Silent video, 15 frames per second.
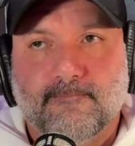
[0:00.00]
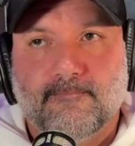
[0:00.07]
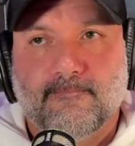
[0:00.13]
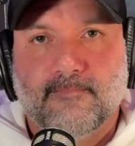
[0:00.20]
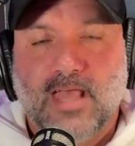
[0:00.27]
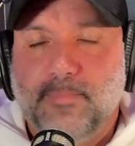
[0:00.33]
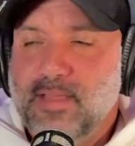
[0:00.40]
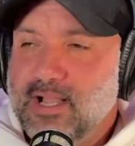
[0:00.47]

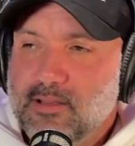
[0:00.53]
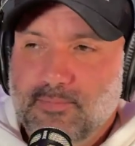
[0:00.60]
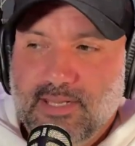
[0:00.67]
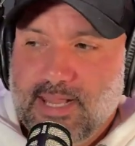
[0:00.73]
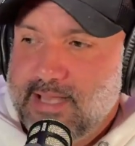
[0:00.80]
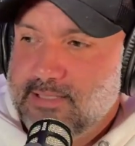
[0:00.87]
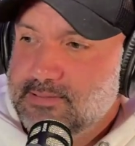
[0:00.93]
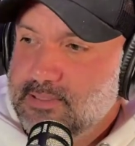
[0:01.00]
not gonna be
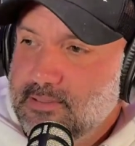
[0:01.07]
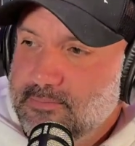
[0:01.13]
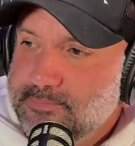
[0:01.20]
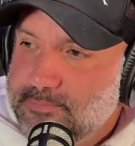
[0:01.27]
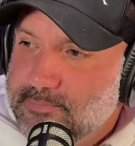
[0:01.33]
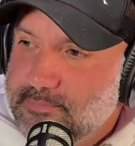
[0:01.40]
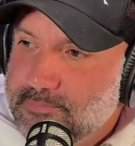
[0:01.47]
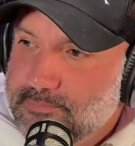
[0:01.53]
nasty,
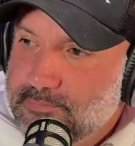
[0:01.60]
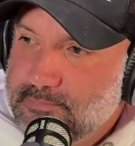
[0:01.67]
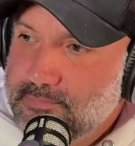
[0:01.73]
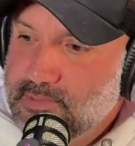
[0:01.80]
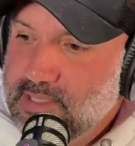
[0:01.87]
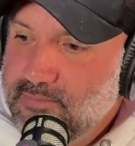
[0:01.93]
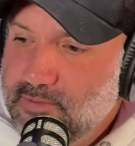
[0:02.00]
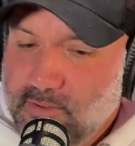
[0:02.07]

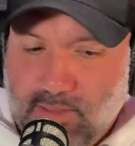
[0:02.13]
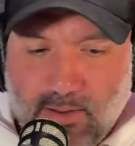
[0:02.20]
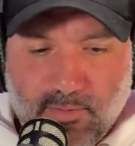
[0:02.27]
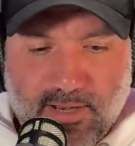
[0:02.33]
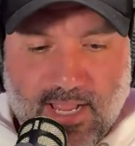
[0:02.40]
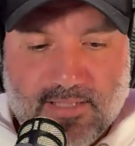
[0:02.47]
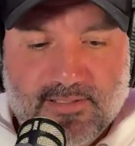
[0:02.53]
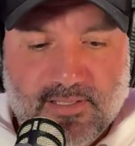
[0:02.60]
even though they were
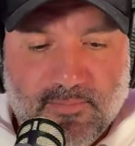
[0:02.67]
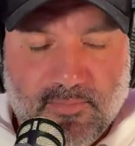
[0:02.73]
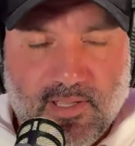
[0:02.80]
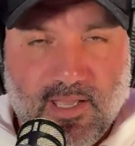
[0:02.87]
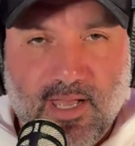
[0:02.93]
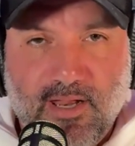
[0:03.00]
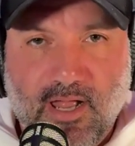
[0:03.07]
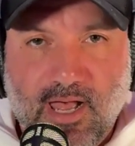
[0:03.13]
nasty to me.
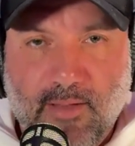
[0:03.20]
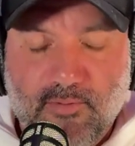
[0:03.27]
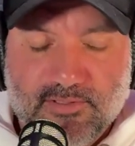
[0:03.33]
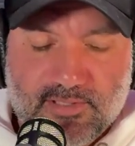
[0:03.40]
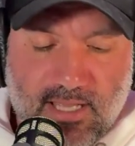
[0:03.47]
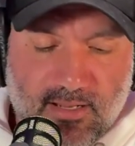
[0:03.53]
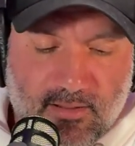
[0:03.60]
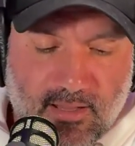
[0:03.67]
I was
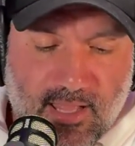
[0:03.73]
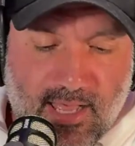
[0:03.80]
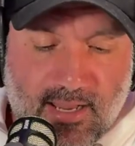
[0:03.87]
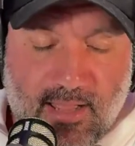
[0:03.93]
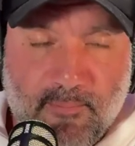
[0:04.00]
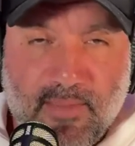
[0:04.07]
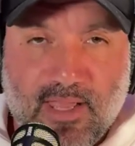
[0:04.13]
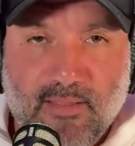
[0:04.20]
at a lot. I
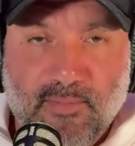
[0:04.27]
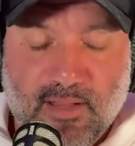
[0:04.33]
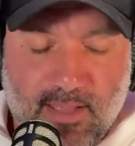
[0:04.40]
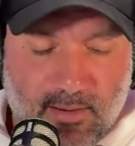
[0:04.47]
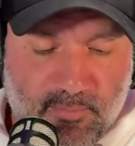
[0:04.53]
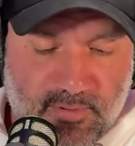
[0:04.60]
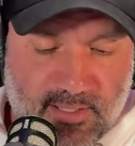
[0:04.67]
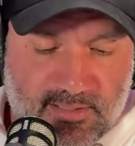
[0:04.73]
met him a lot
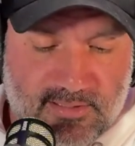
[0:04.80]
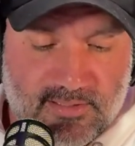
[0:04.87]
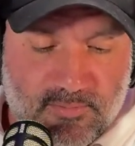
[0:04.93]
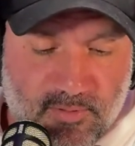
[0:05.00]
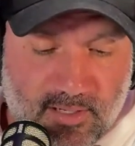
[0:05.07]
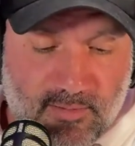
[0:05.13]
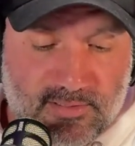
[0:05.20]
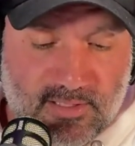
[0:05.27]
of places where
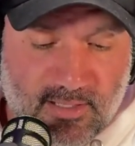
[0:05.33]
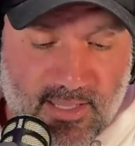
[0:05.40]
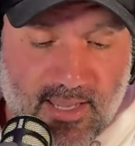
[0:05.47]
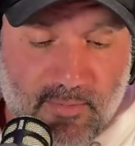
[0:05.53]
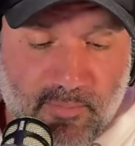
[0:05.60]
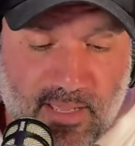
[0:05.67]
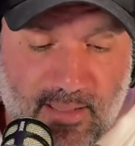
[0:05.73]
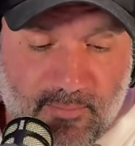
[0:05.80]
he was in a lot of
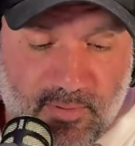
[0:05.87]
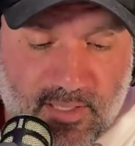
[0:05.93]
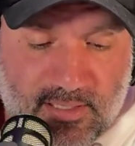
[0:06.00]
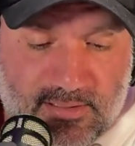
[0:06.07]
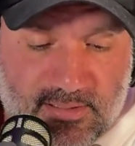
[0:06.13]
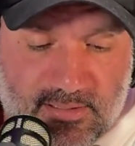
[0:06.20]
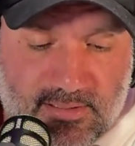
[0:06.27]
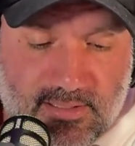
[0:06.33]
bad
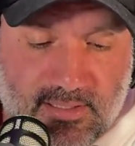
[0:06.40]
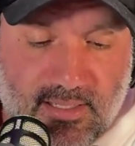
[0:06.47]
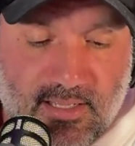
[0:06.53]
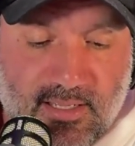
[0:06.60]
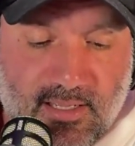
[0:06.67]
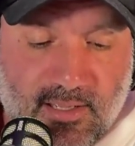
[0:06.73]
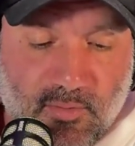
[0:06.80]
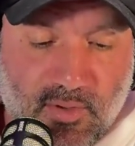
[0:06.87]
places, and
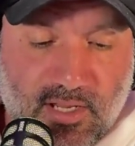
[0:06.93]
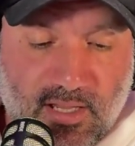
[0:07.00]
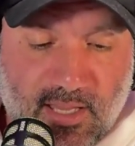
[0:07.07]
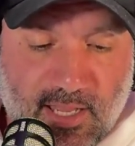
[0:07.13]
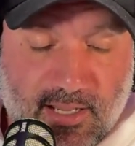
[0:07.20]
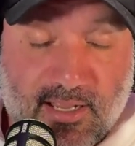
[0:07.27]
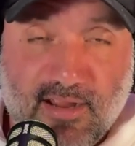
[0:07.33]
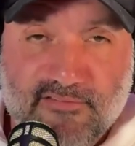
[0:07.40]
we had a lot
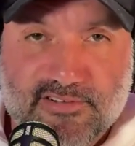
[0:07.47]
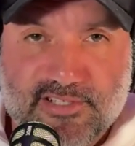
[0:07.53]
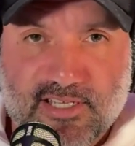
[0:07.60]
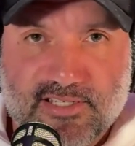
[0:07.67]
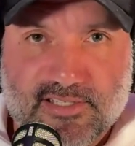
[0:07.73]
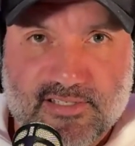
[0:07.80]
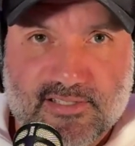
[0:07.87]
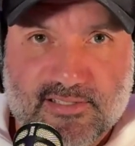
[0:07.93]
of
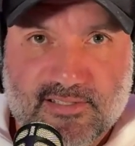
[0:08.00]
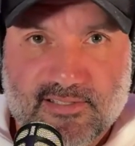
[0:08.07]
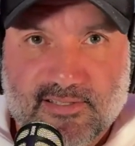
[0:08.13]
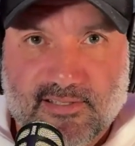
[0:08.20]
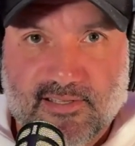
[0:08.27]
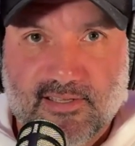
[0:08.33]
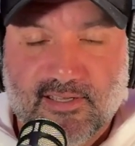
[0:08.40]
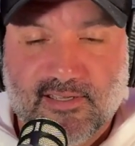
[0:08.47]
conversations.
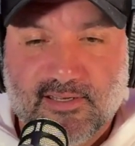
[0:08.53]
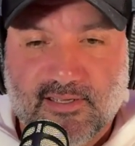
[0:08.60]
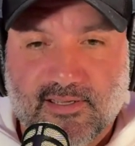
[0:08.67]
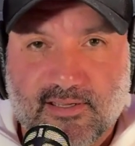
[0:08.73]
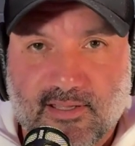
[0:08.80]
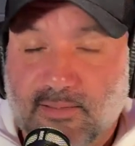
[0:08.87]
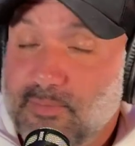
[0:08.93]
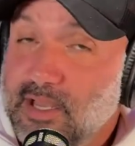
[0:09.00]
And
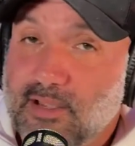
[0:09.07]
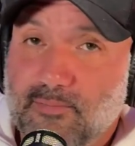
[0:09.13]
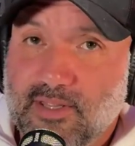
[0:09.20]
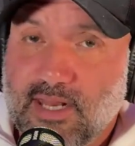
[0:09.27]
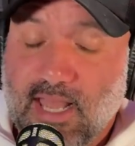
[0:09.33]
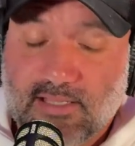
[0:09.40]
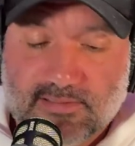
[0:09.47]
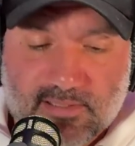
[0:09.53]
I'm not gonna be
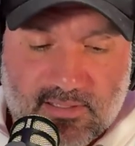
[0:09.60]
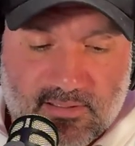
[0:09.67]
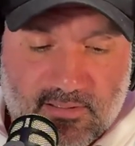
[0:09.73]
nasty,